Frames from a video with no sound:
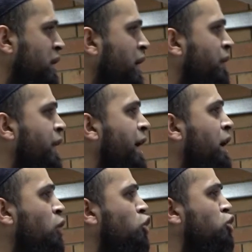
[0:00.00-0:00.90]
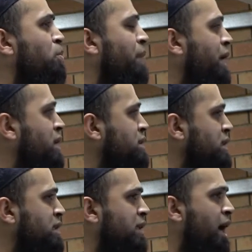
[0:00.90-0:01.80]
They used to practice
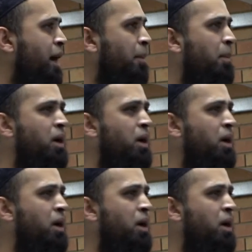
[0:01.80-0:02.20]
Islam.